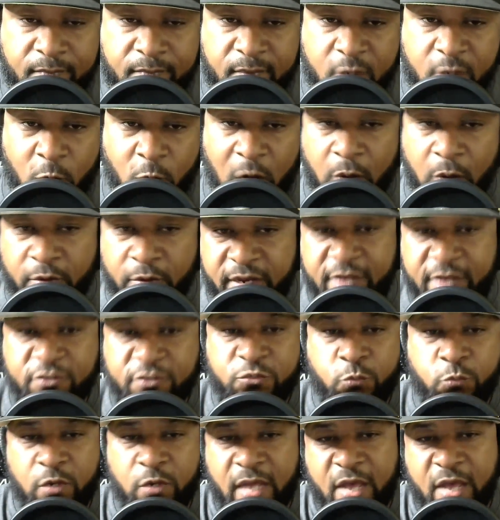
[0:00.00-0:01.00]
What
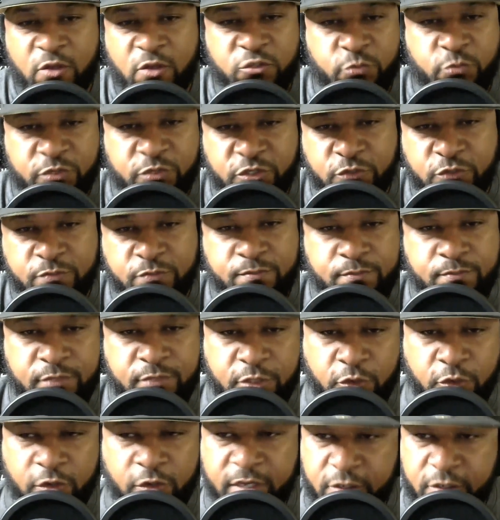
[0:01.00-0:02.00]
else would you
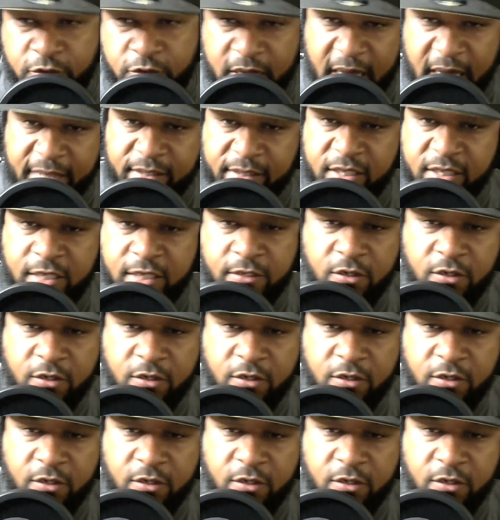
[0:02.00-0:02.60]
do it? And you got Keith